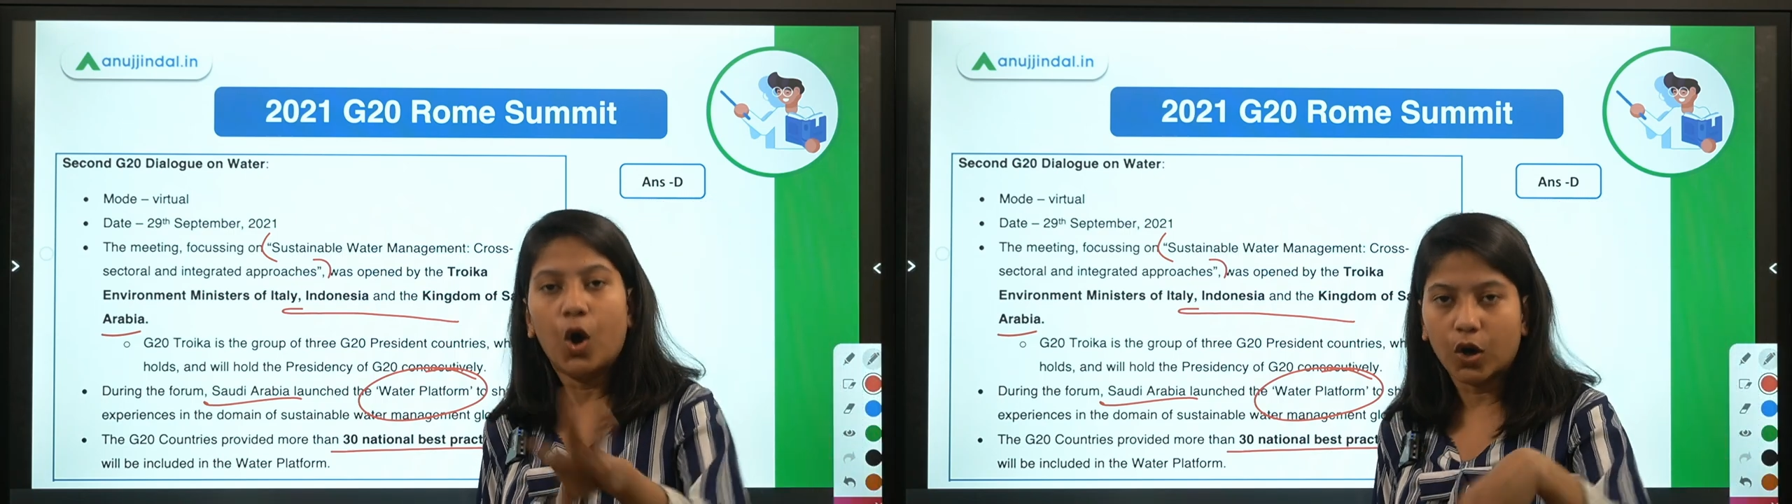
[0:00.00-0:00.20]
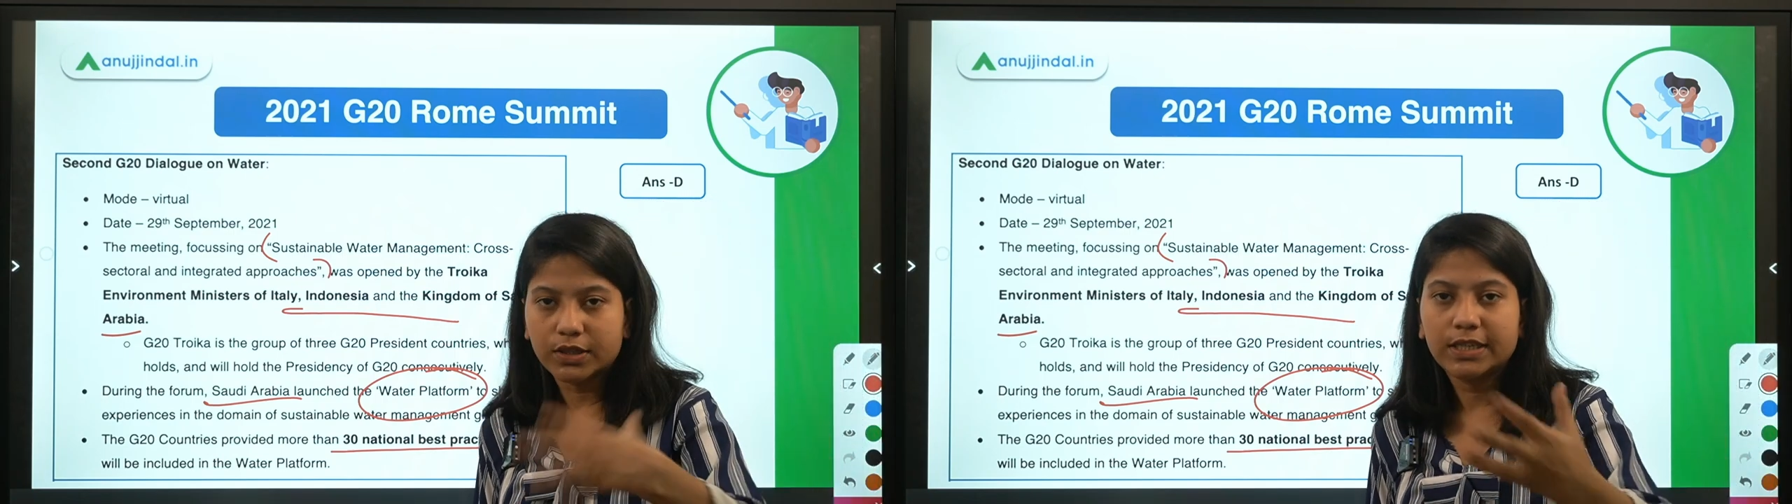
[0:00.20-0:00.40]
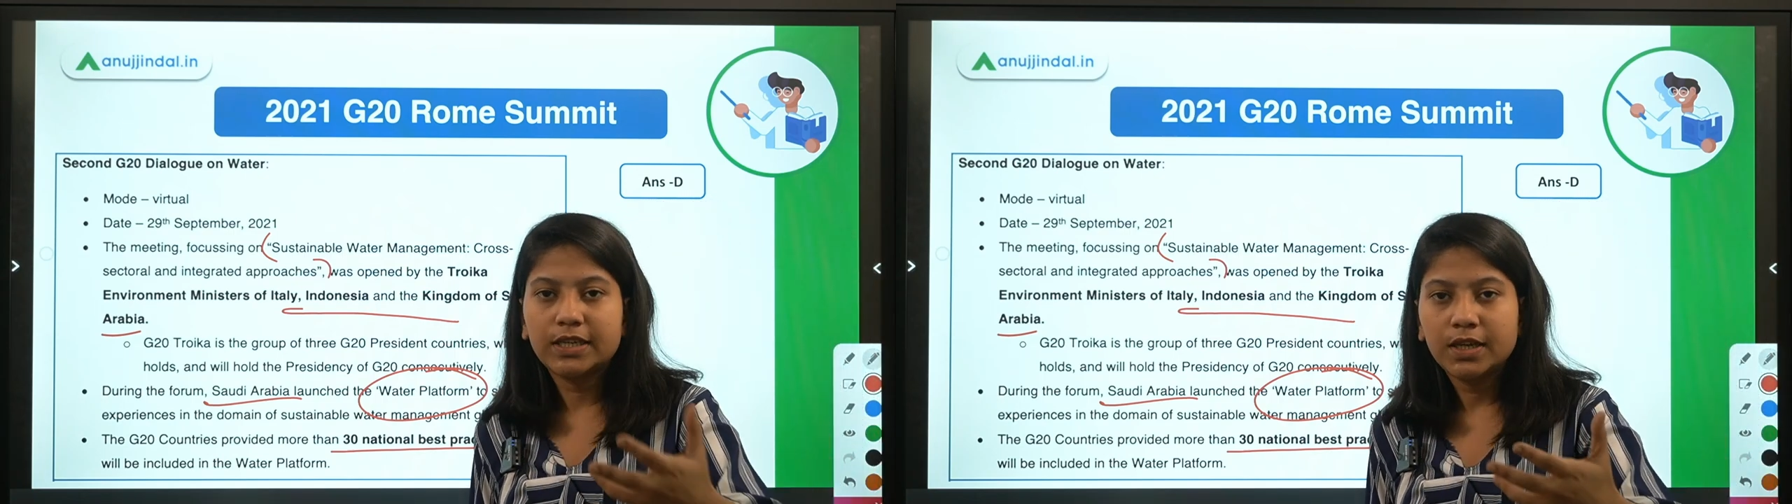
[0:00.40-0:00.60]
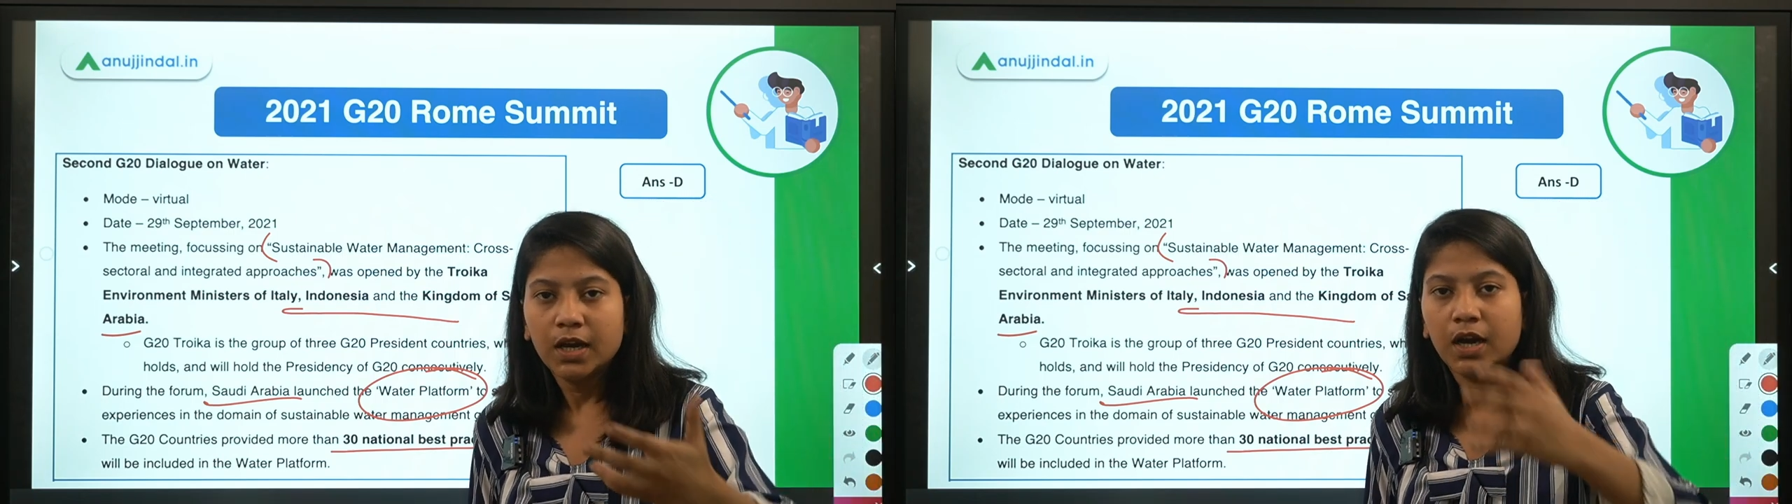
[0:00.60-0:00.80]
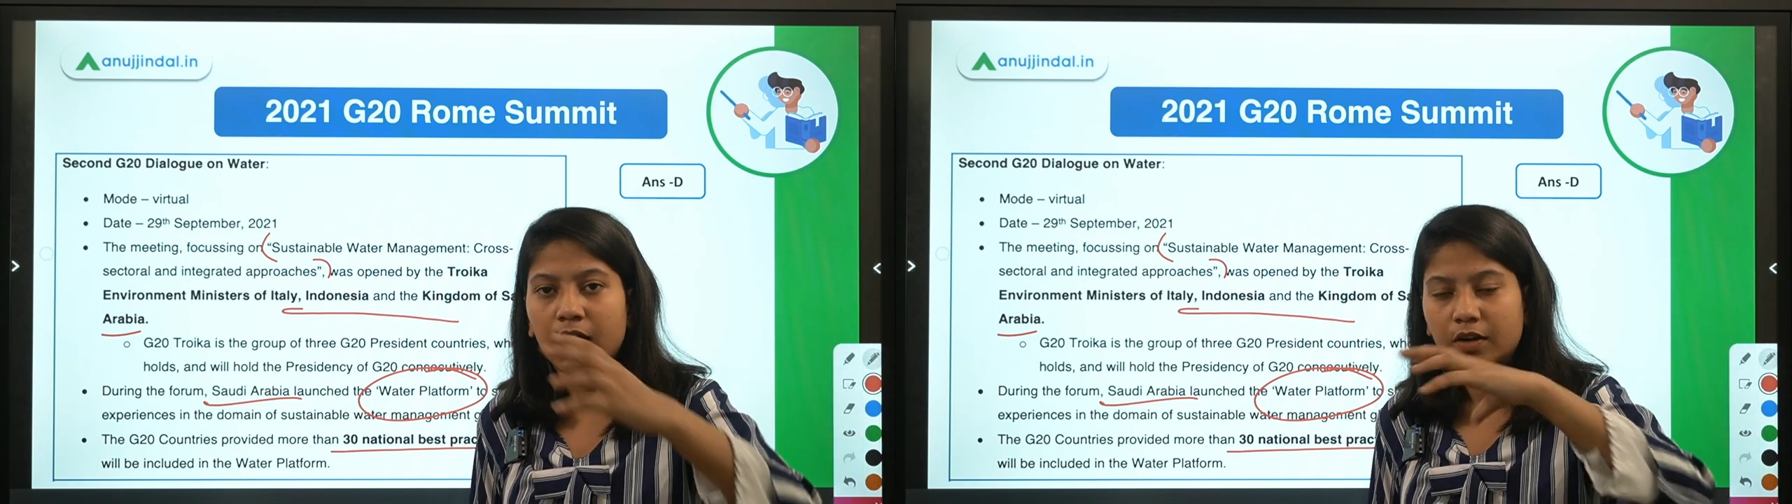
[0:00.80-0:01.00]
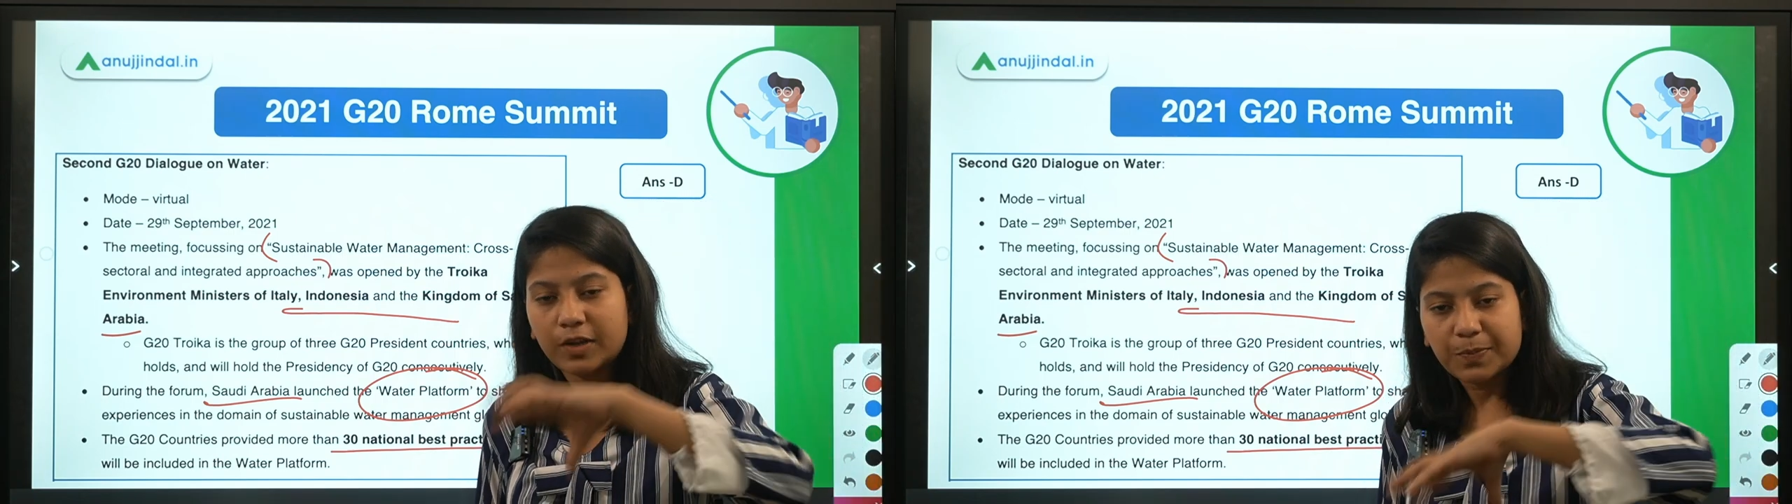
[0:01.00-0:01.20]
or the uh,